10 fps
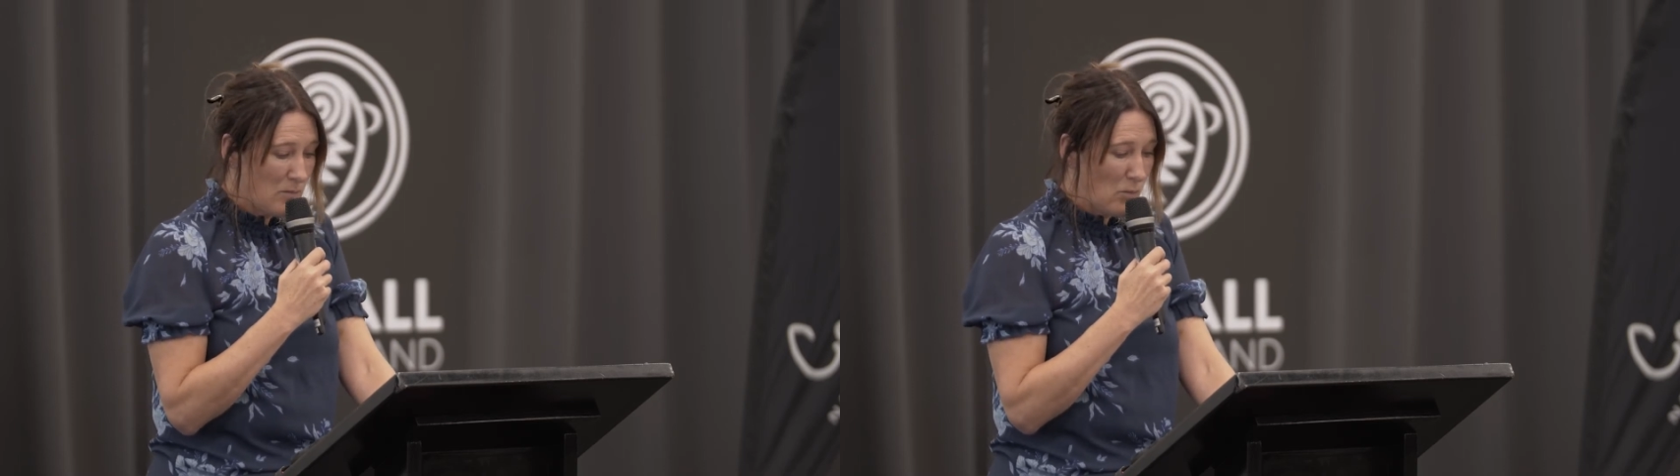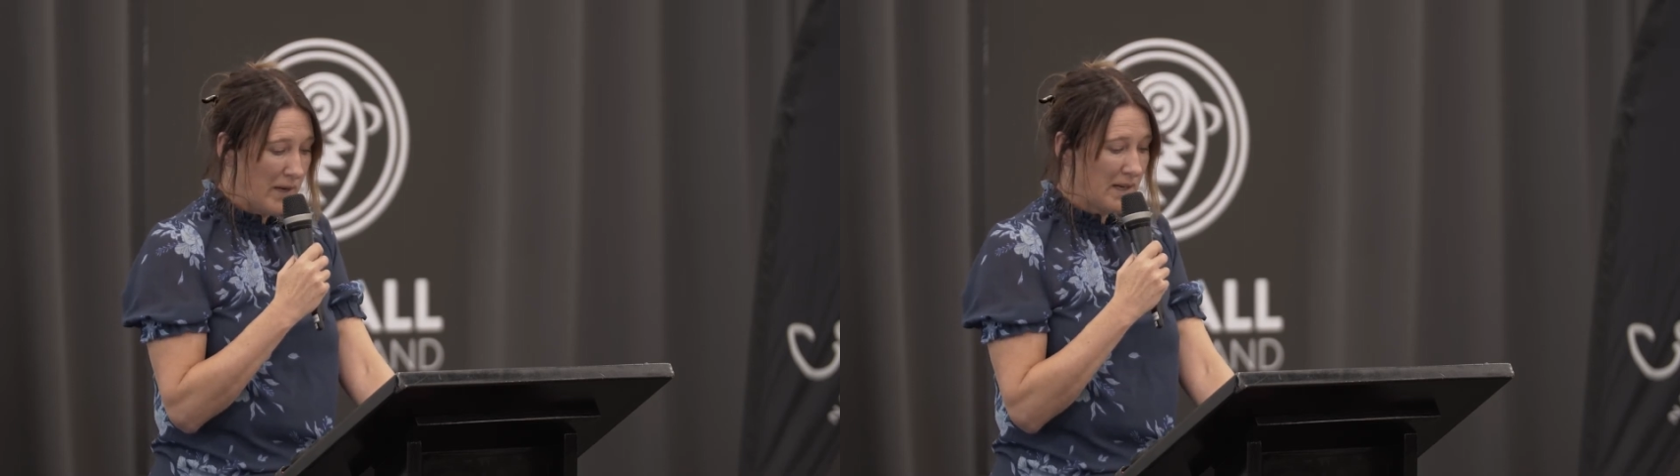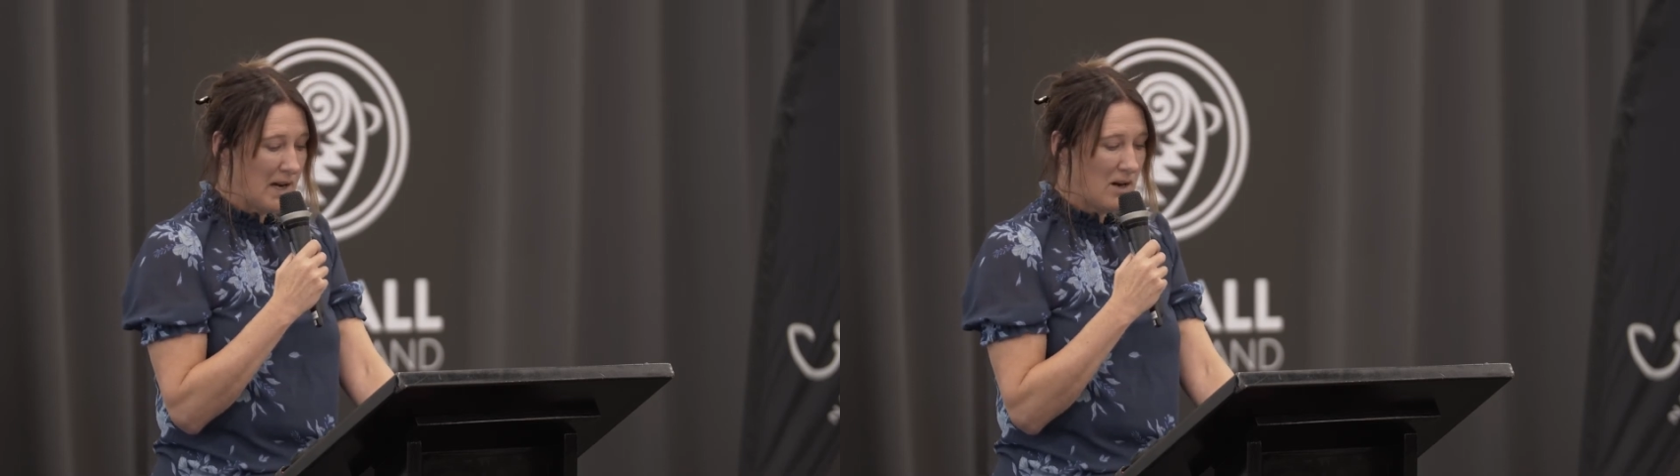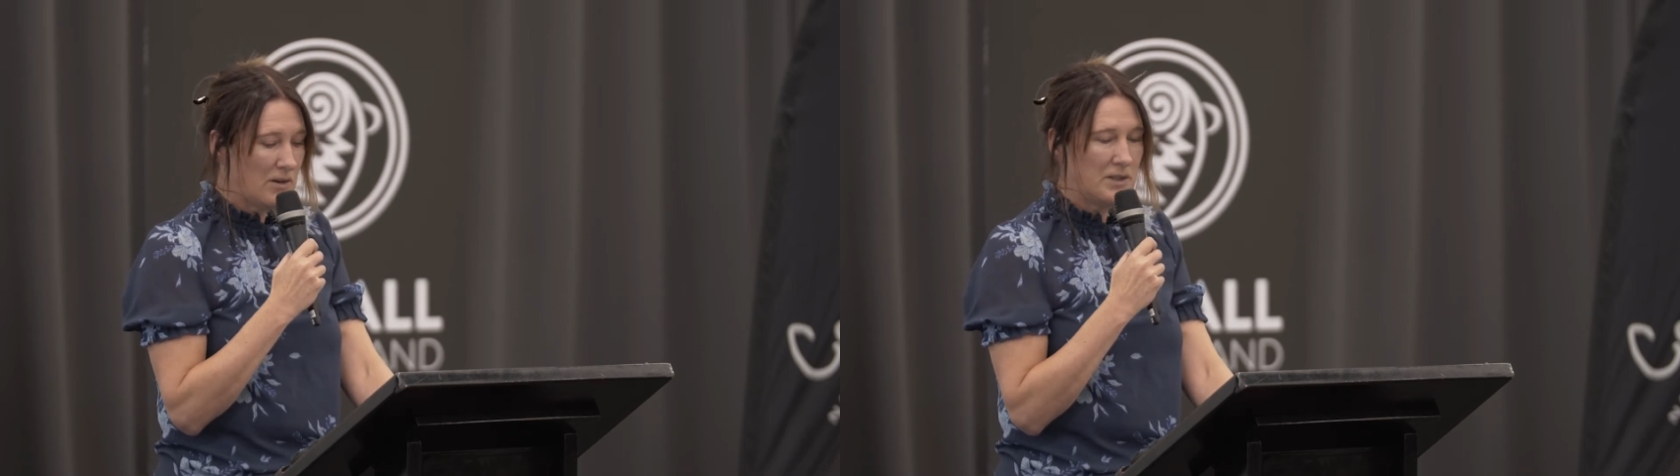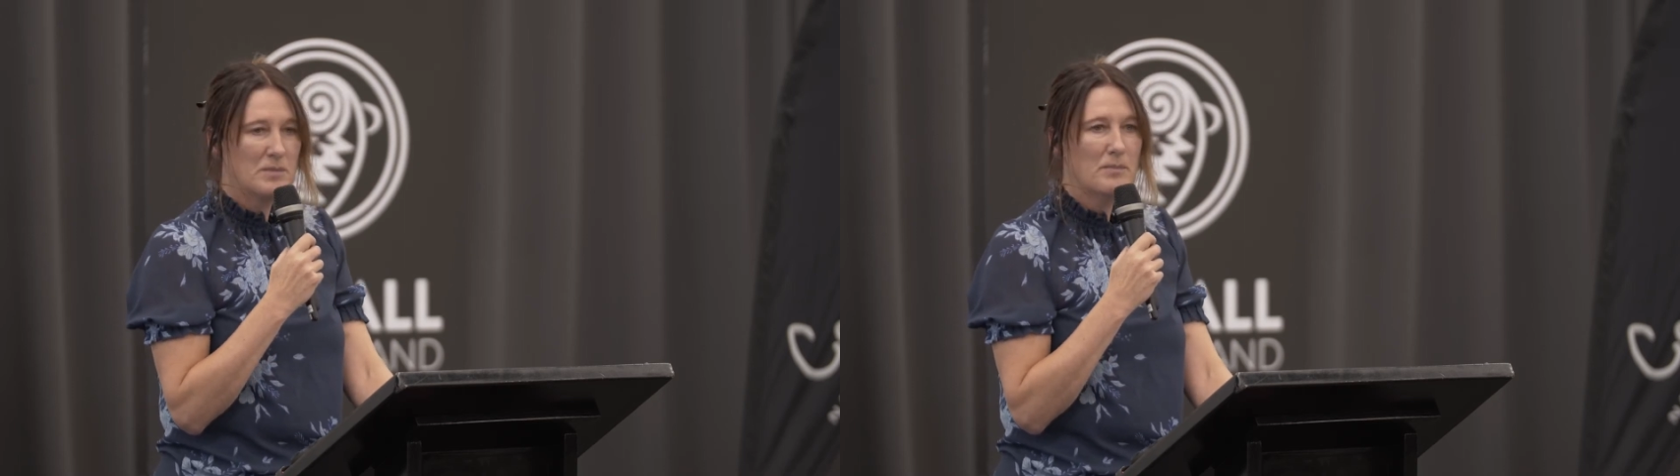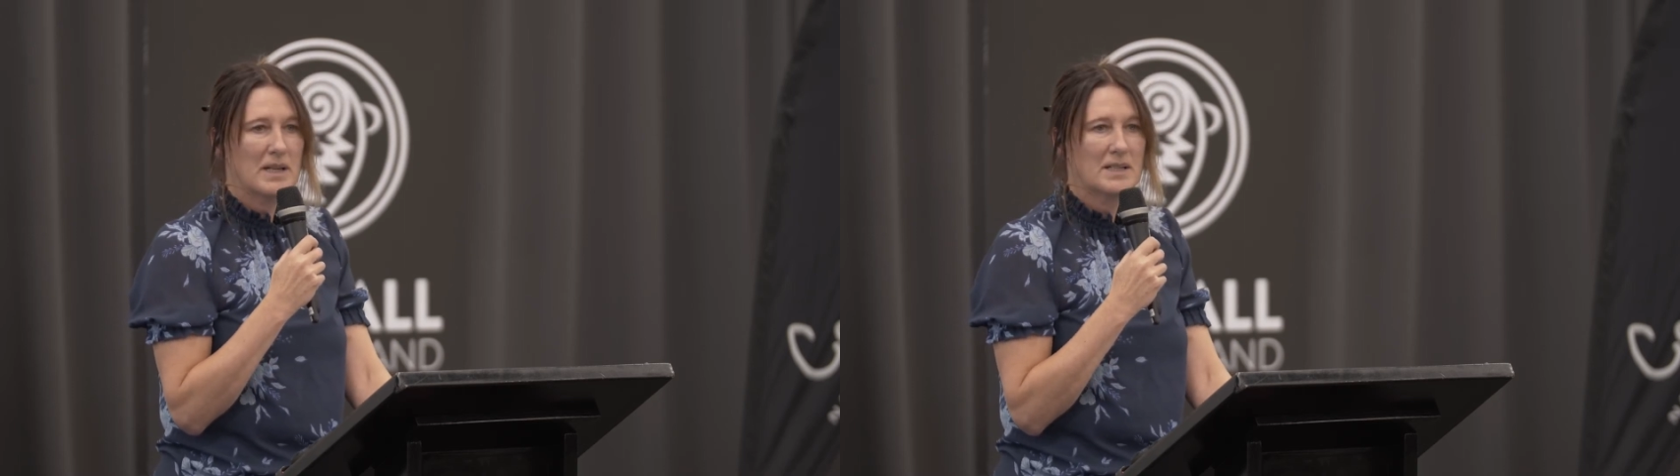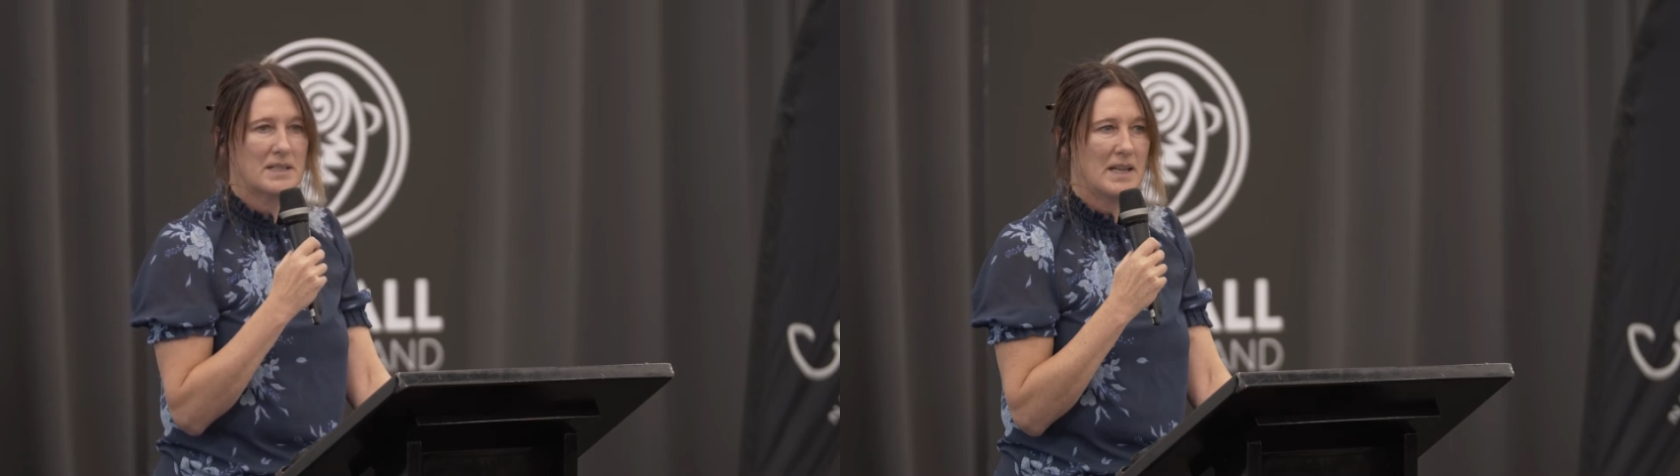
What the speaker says: We encourage mixed